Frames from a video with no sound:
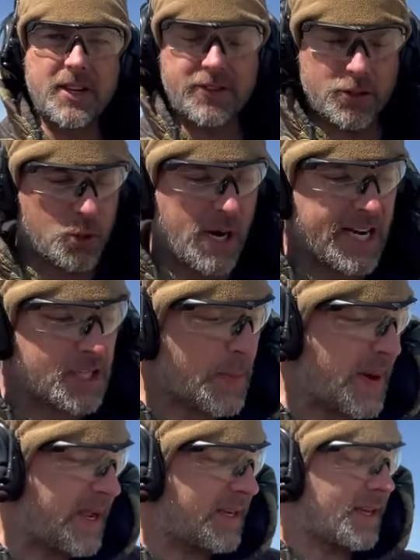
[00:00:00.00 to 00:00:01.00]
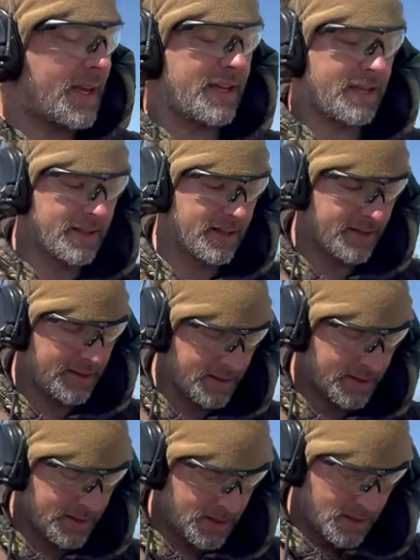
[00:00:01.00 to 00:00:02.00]
trigger each and every single time
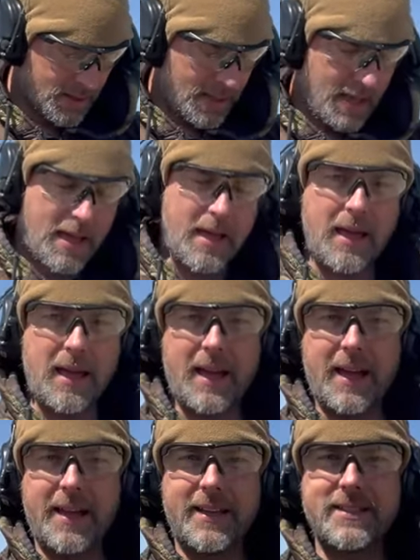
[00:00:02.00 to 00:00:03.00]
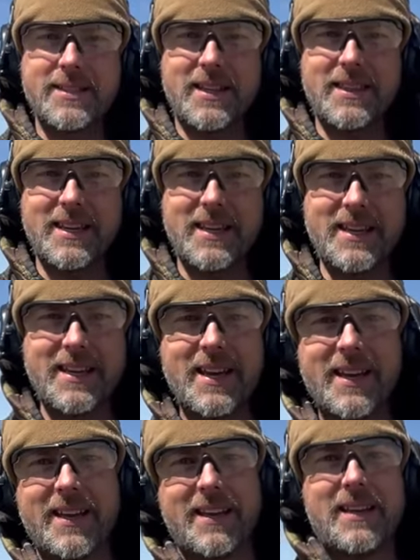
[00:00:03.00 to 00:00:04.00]
and not um,
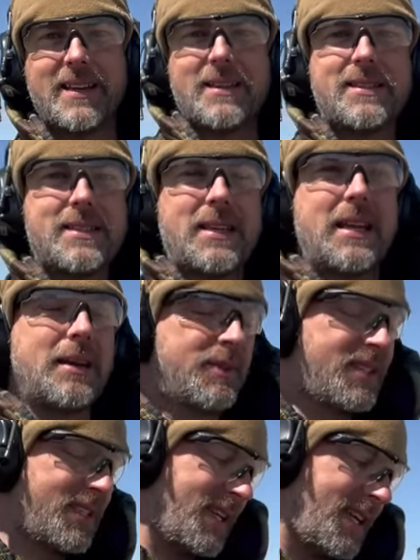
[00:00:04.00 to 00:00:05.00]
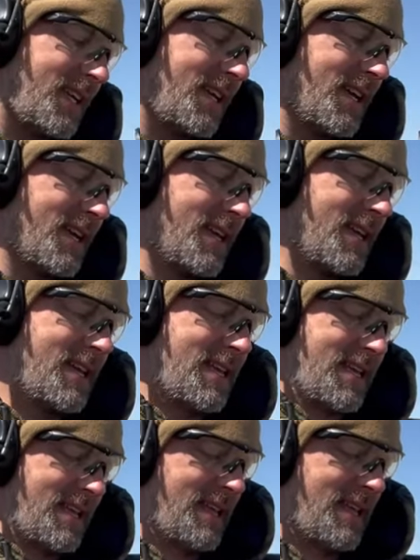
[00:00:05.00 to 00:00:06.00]
relaxing your trigger finger as
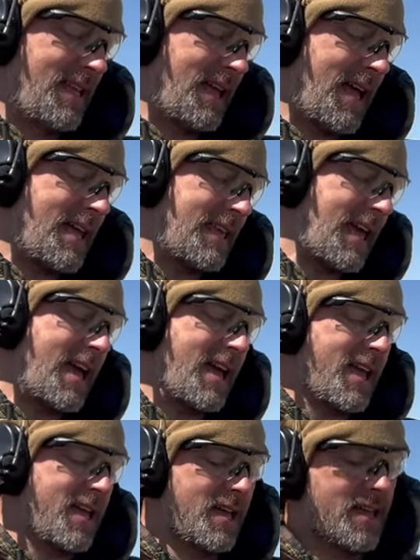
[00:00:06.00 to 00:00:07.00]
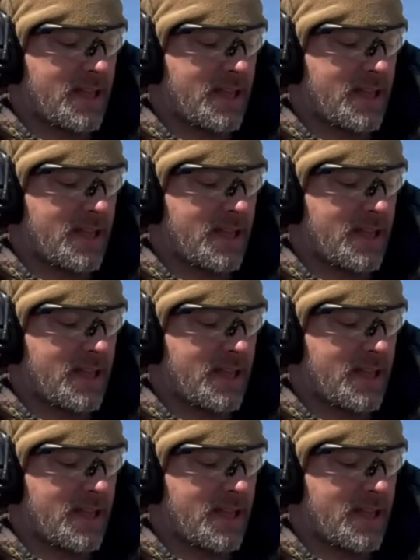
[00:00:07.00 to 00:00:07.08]
you, um, as you compete.